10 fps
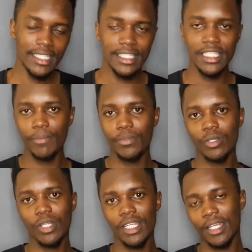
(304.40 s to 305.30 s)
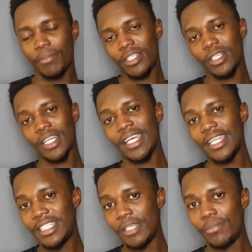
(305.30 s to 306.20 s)
tips, so that the person can get
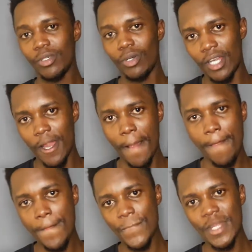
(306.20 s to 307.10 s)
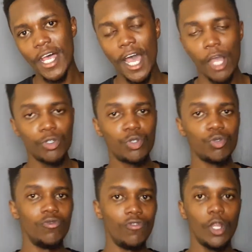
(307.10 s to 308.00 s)
tips on how to
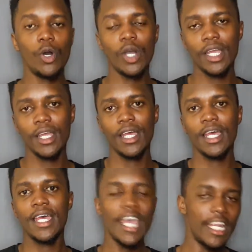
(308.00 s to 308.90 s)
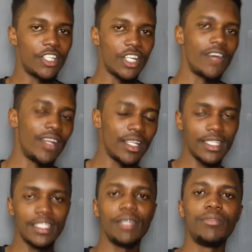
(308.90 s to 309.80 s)
vlog and travel at the
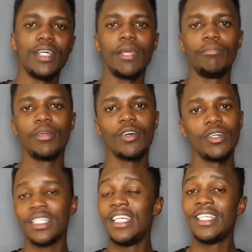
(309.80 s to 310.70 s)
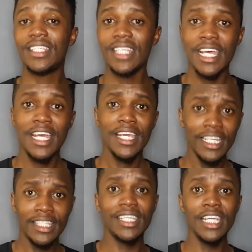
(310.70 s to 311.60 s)
same time, because it's
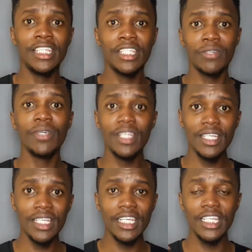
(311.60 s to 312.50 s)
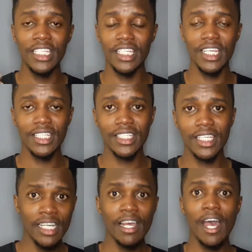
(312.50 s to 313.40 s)
it's really interesting
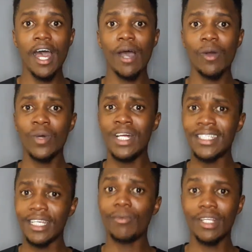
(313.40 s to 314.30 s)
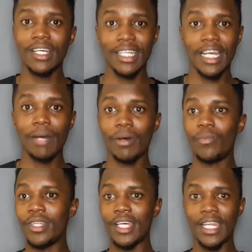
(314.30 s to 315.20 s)
how someone can come up with
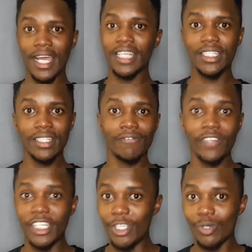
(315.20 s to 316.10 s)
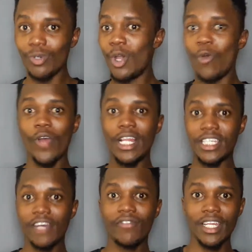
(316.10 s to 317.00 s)
a nice video while
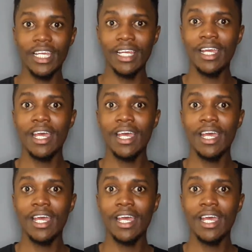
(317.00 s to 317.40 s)
traveling.